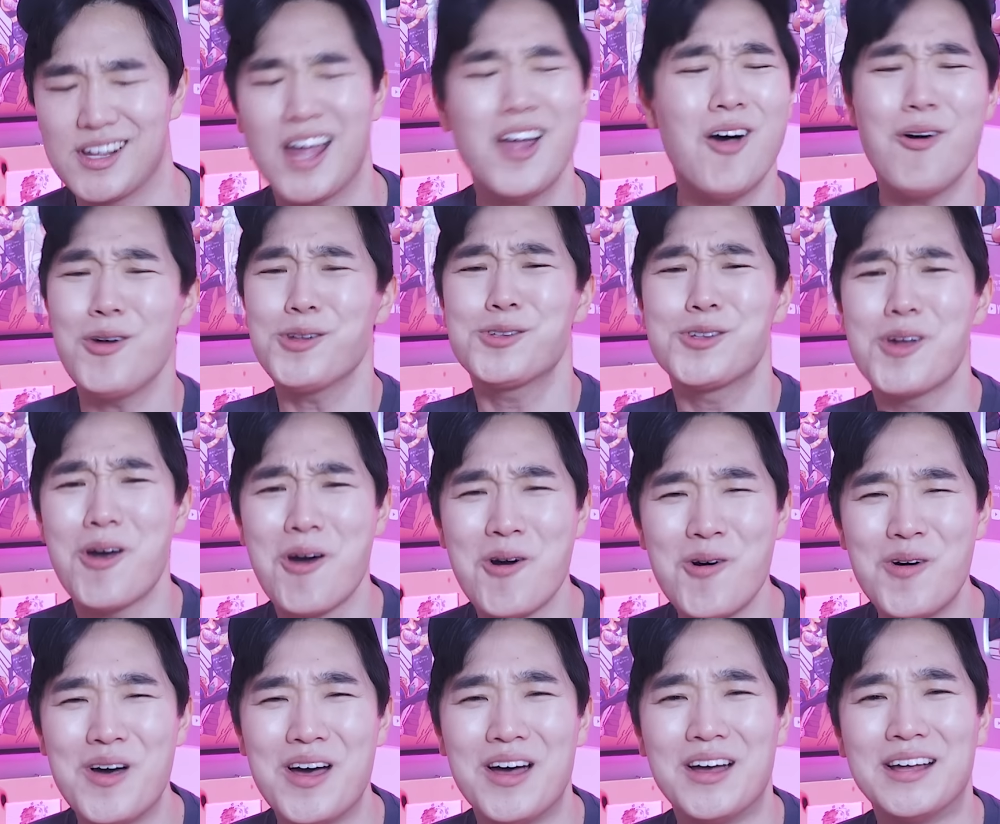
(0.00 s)
And
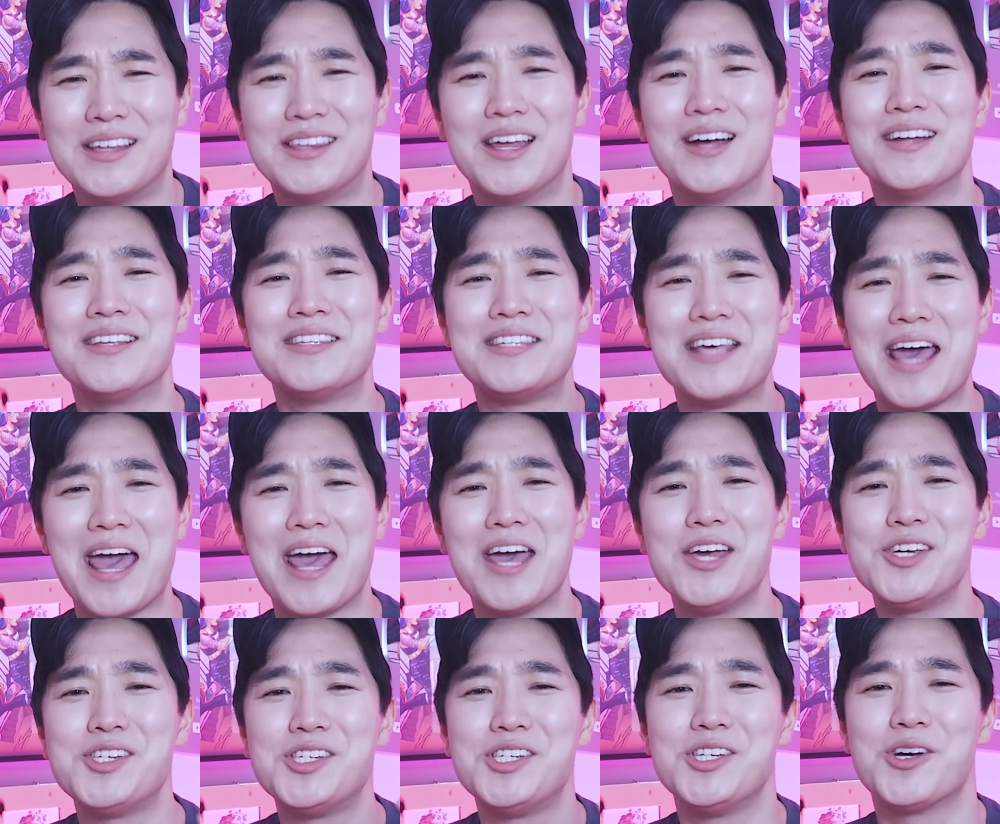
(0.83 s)
also, the
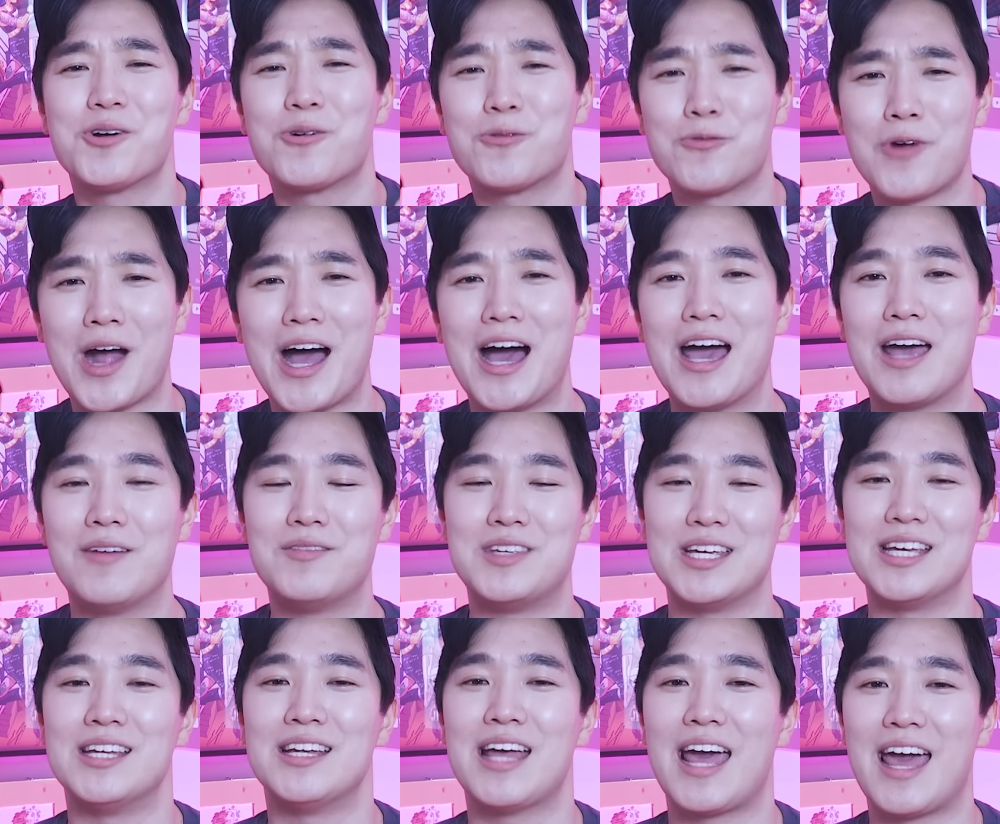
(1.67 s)
day she
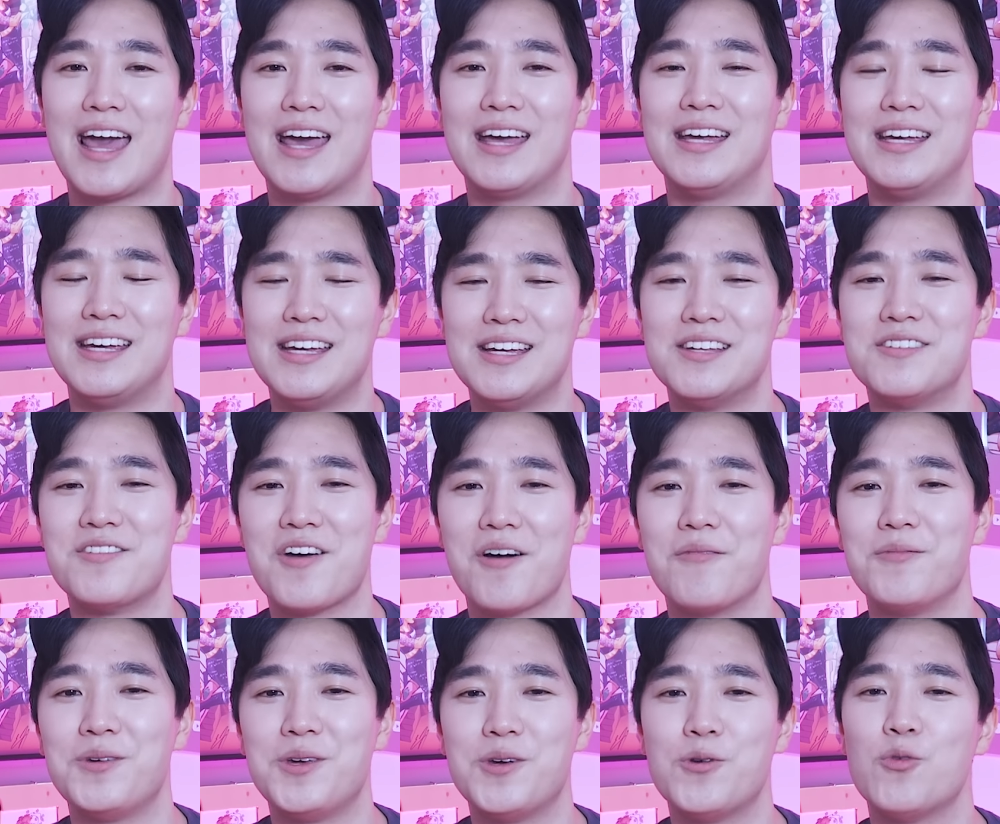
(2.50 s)
arrived in A E
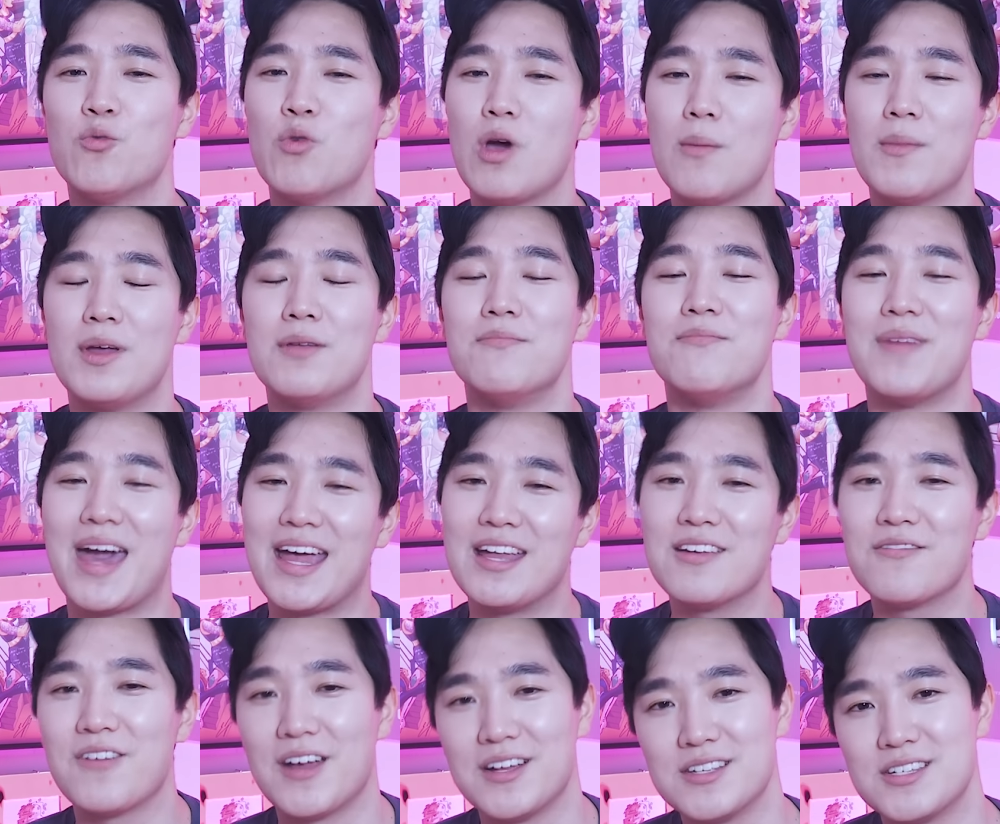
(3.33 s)
W, women main
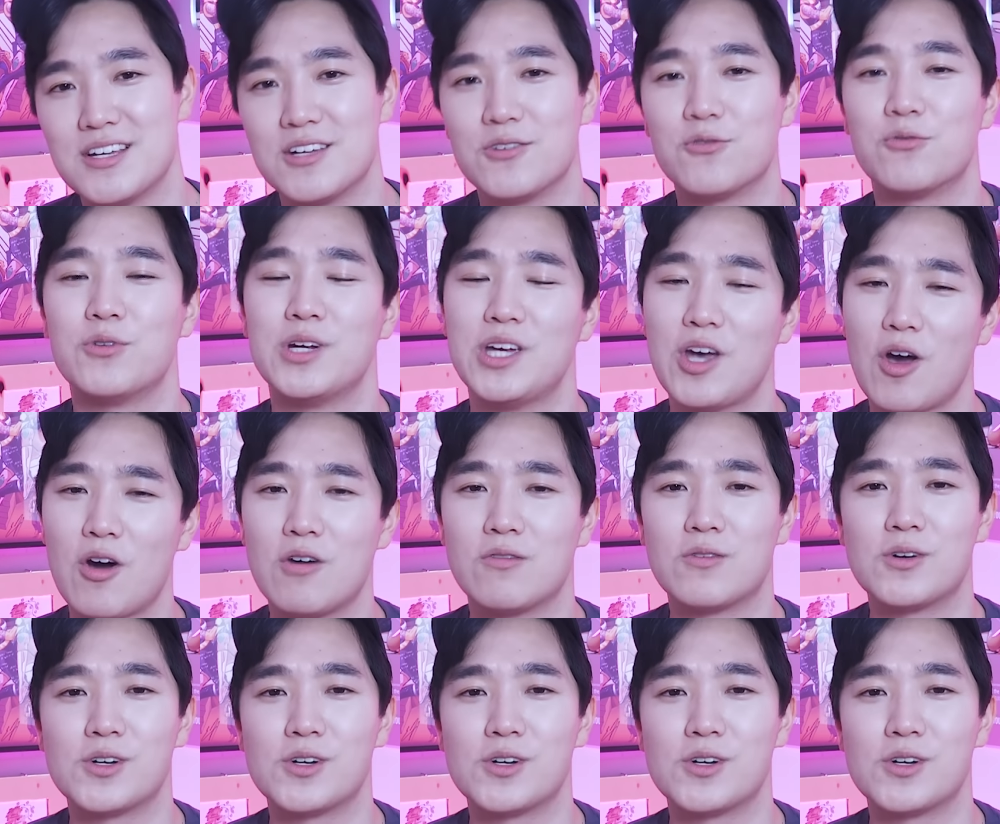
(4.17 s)
evented Riho